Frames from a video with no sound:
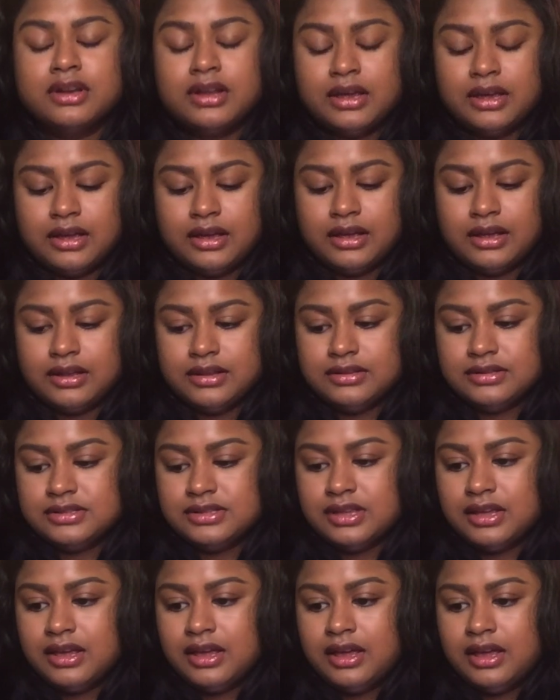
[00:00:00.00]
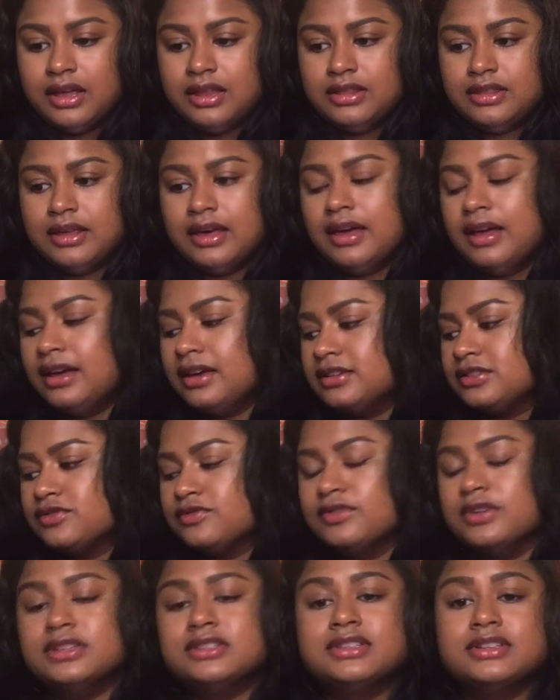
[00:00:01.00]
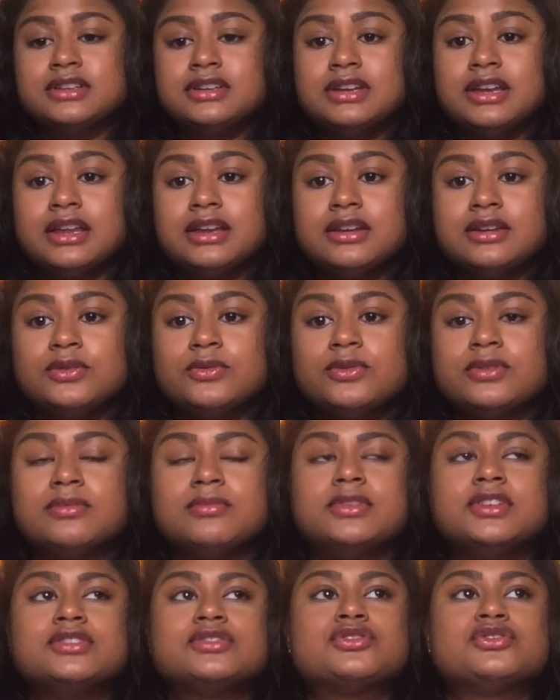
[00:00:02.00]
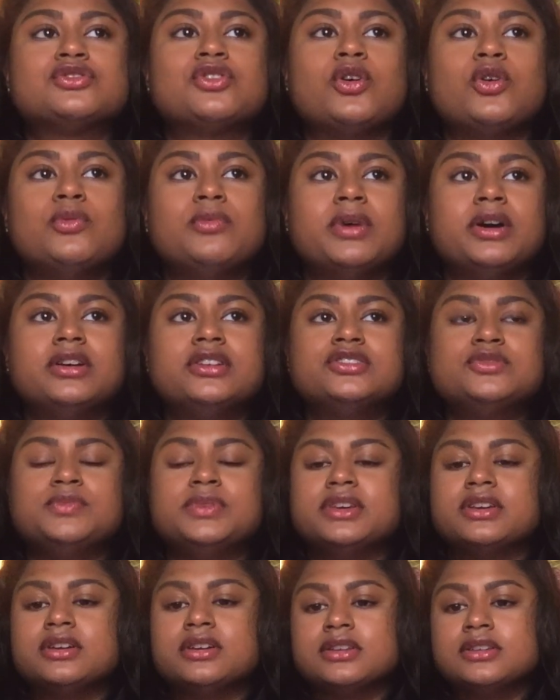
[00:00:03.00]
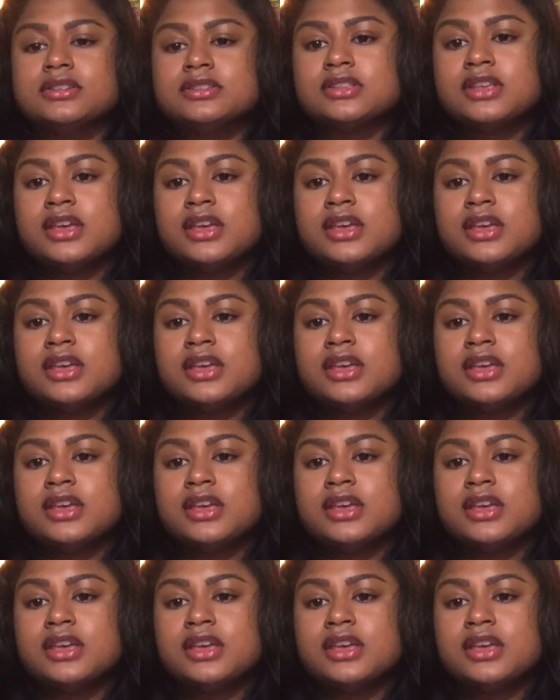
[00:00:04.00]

And that has resonated with me so much because